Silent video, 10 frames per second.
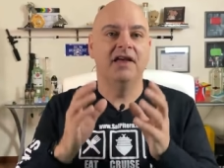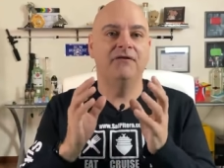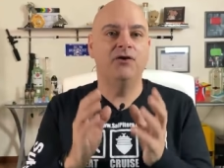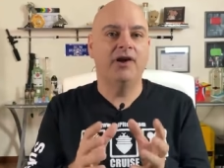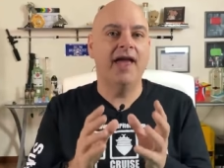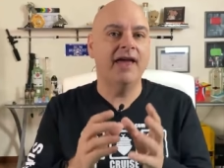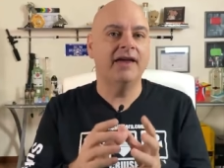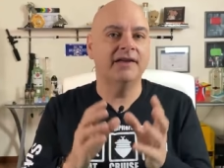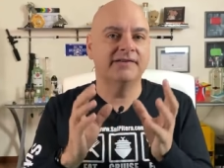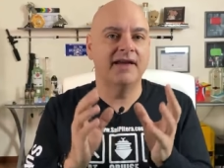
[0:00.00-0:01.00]
If you can't
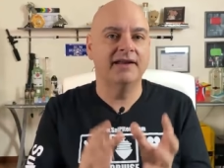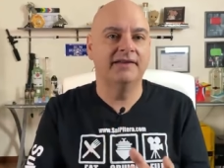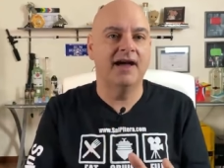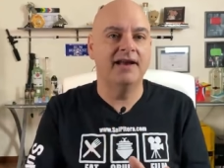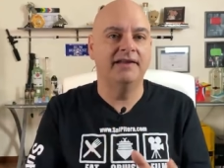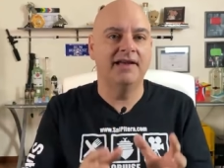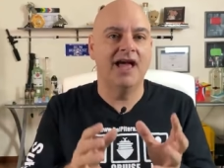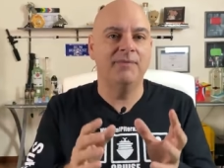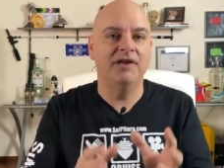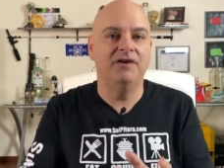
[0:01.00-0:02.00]
get assigned a dining
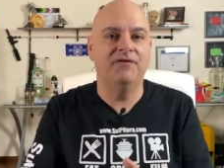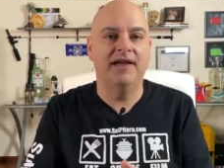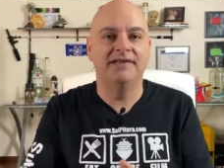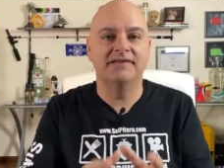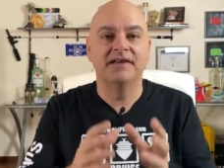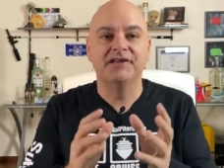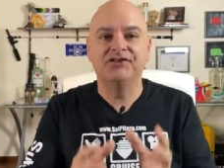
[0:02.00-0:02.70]
time in advance,